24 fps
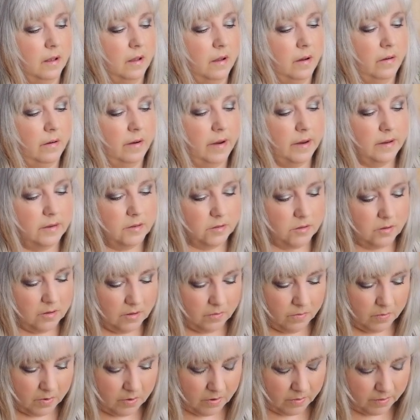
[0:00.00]
Alright, so
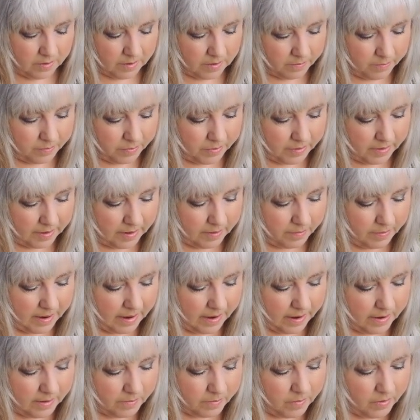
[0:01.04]
then we'll go into
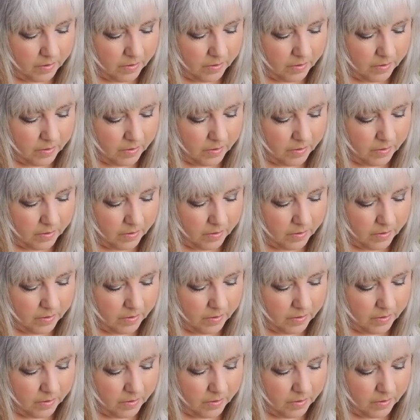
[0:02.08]
playback